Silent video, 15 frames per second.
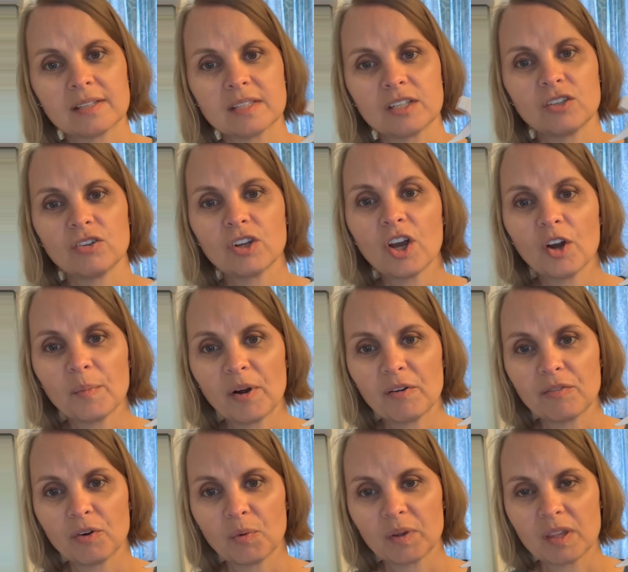then you come
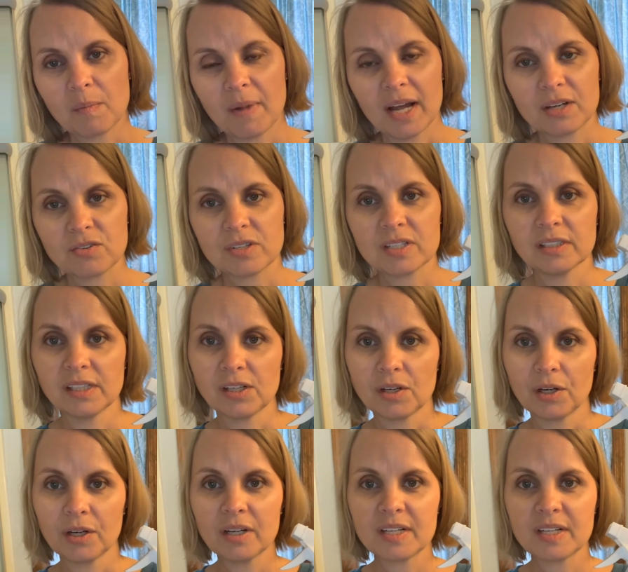over with the mattress cleaner,